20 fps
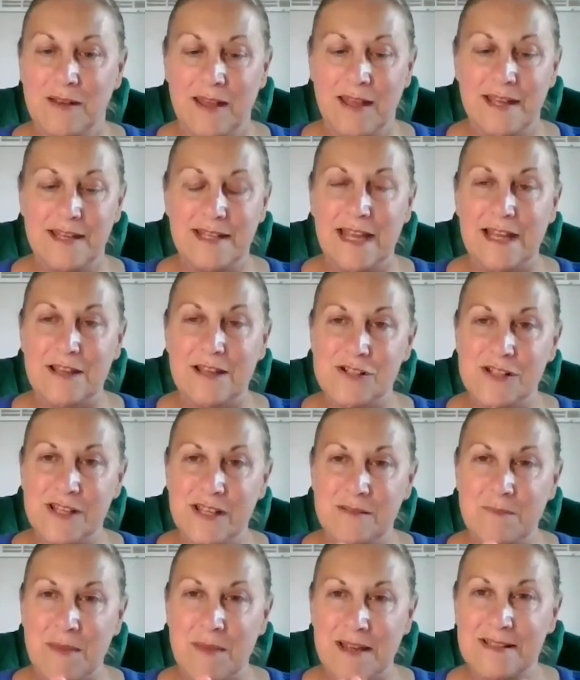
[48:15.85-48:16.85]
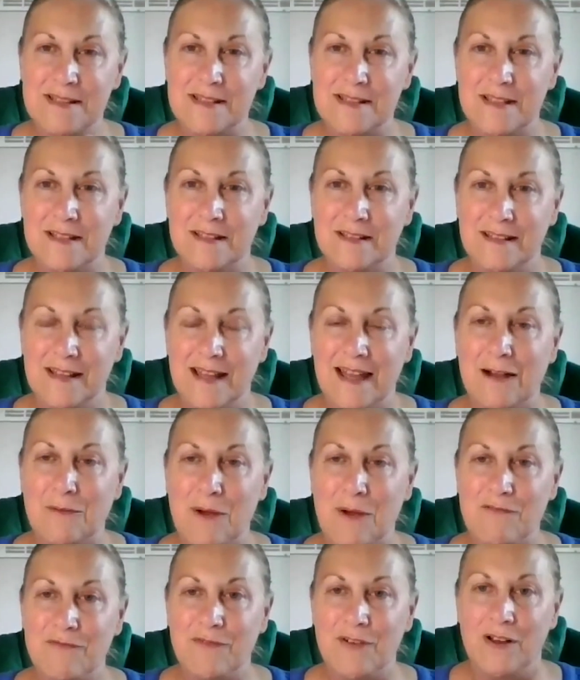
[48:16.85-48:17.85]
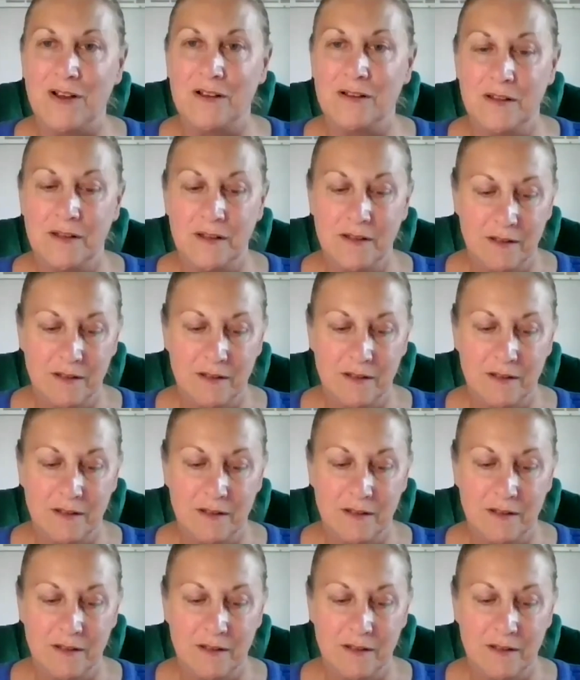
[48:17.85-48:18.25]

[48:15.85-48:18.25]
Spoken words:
ADHD medicine. However,